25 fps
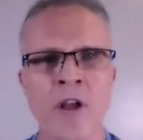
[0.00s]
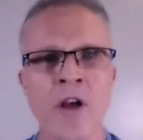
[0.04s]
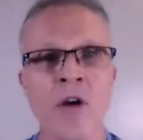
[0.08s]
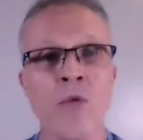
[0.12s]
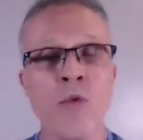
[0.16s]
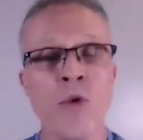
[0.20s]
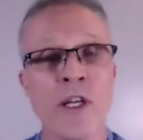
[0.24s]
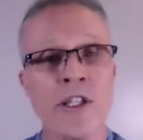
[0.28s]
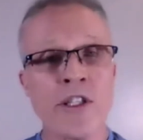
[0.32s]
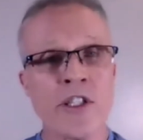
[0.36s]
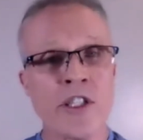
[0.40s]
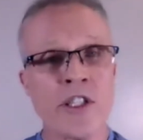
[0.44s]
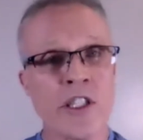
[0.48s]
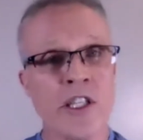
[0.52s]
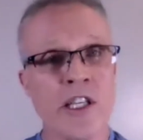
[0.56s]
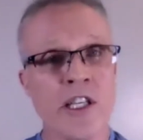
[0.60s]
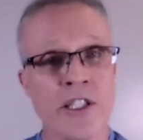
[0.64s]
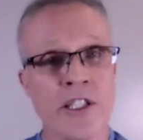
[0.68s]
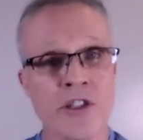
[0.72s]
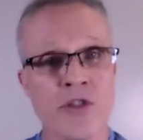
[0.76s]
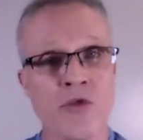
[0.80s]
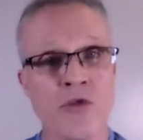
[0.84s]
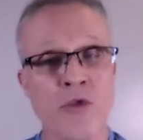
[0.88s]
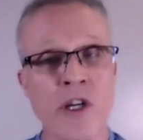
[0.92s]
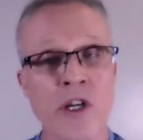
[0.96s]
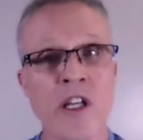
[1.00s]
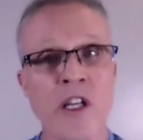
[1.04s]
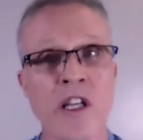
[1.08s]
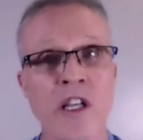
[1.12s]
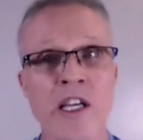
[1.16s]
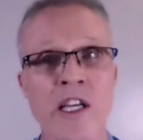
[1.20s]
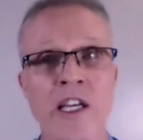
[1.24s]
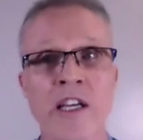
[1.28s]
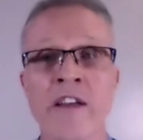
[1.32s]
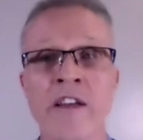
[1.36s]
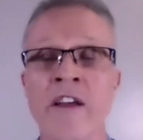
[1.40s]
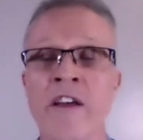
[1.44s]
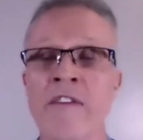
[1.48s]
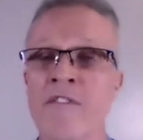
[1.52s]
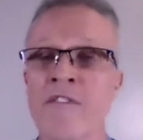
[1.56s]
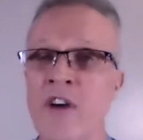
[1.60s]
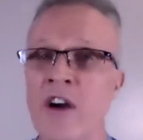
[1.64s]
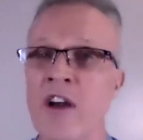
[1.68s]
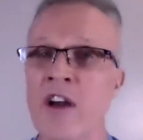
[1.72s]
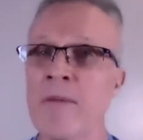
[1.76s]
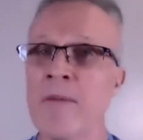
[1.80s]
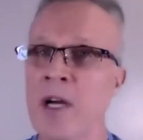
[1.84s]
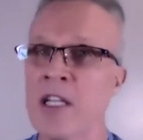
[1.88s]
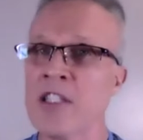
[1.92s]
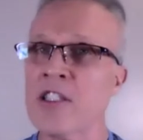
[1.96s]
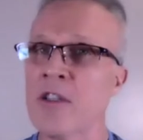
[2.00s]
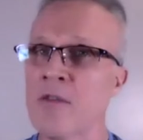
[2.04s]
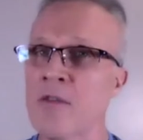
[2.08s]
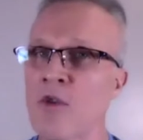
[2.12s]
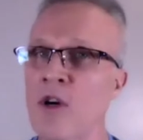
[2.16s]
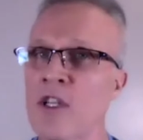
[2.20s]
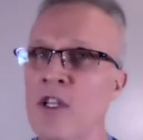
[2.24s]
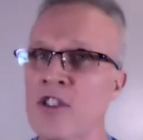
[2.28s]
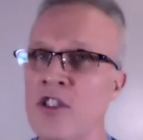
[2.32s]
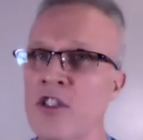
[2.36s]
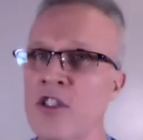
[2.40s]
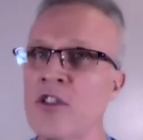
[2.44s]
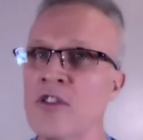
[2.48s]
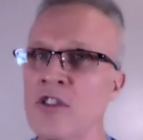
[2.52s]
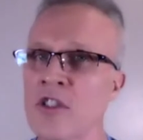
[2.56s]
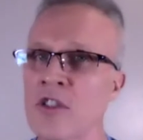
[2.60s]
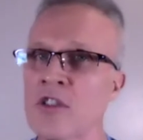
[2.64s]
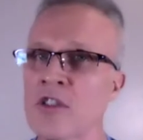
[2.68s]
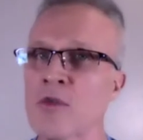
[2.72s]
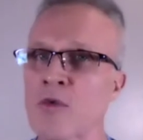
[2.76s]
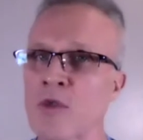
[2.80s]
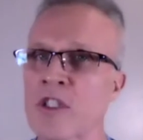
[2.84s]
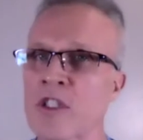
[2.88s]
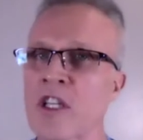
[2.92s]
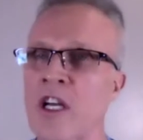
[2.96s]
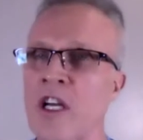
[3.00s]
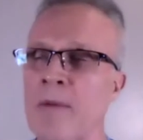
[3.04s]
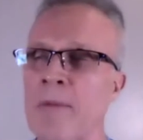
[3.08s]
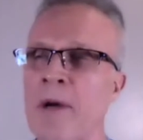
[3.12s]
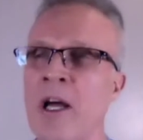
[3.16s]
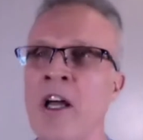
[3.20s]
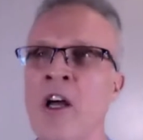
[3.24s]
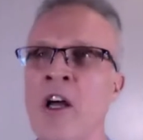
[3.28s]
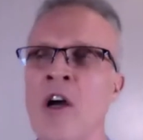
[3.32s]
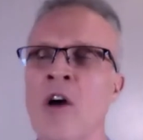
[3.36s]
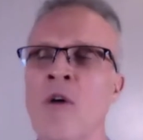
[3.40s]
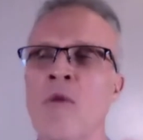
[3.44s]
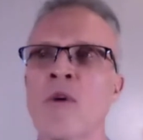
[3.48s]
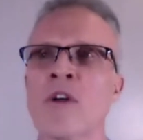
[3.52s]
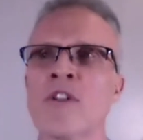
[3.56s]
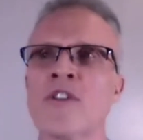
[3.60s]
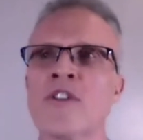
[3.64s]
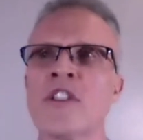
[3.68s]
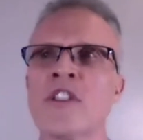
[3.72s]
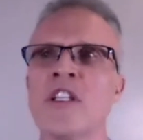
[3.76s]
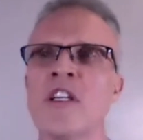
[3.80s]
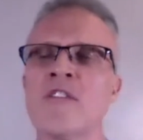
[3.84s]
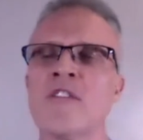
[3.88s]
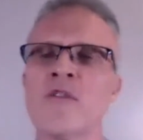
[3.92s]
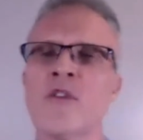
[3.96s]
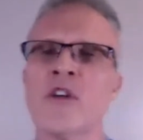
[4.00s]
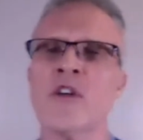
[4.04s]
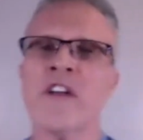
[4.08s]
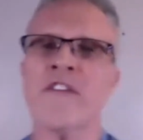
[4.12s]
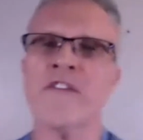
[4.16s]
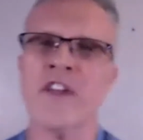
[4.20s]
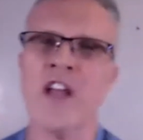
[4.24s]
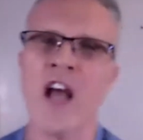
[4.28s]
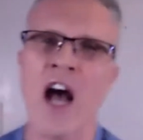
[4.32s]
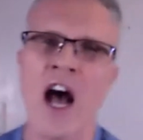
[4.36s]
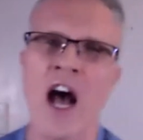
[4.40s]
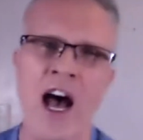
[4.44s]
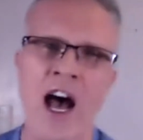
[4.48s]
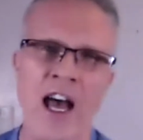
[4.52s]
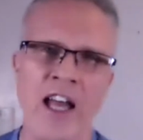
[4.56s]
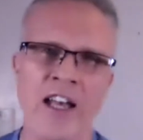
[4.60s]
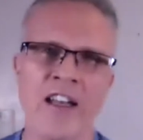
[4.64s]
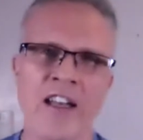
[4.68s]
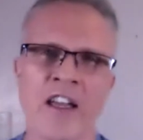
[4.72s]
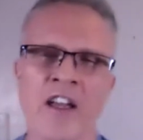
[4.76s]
which is really very much of what you just were talking about. We're children of God.